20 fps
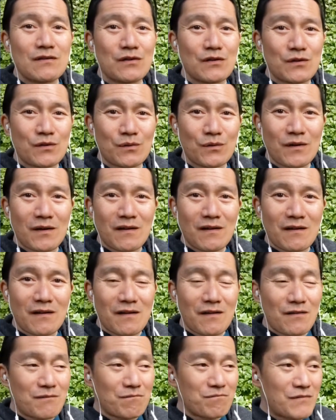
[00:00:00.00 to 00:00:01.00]
you
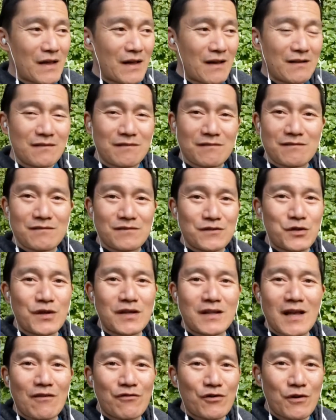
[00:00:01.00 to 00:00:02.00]
than you
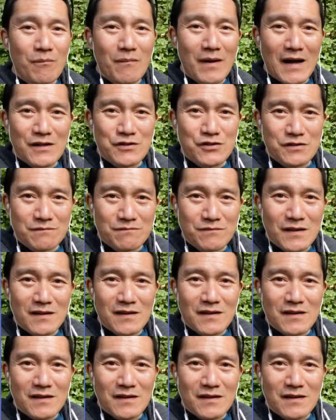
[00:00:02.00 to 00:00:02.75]
can ever imagine.